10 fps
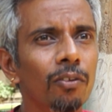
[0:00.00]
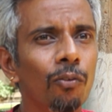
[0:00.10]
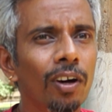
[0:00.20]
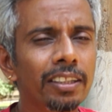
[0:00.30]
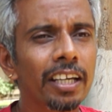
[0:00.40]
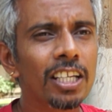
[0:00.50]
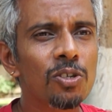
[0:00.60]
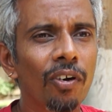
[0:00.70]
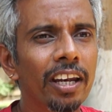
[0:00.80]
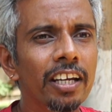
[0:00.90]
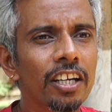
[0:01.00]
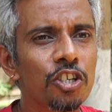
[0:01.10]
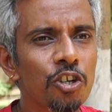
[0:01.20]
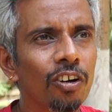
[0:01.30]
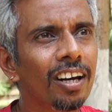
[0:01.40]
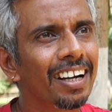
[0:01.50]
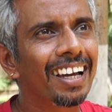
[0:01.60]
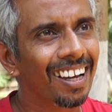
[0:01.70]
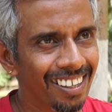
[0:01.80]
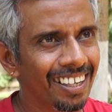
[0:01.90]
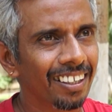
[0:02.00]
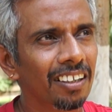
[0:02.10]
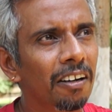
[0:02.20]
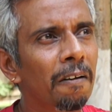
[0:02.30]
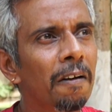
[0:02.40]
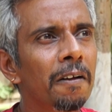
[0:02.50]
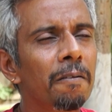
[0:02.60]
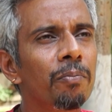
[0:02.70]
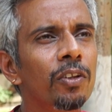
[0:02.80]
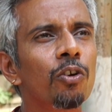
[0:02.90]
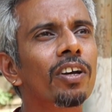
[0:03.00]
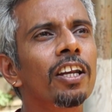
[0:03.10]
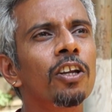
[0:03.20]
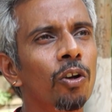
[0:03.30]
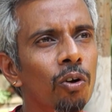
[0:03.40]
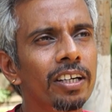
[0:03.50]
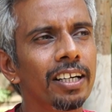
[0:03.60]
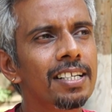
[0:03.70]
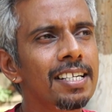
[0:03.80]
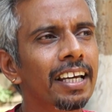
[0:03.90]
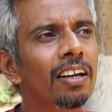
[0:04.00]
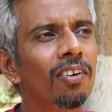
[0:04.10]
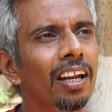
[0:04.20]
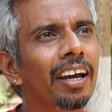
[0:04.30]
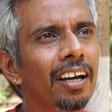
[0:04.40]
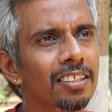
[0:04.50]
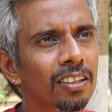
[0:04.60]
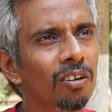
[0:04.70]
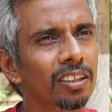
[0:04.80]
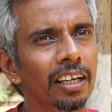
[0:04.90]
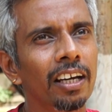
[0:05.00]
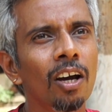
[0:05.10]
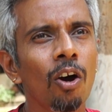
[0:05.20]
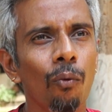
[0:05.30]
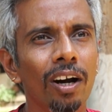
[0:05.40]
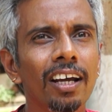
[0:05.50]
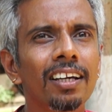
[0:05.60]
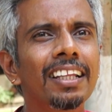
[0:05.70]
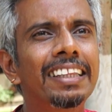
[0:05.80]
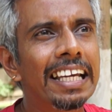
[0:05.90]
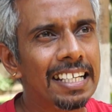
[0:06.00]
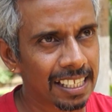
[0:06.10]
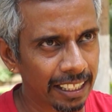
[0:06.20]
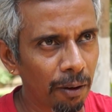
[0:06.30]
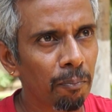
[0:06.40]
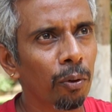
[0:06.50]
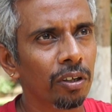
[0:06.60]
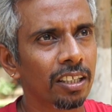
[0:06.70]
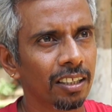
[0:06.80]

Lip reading: One thing is very sure and clear. You can notice in Vinayaka Chaturthi what are the things they put.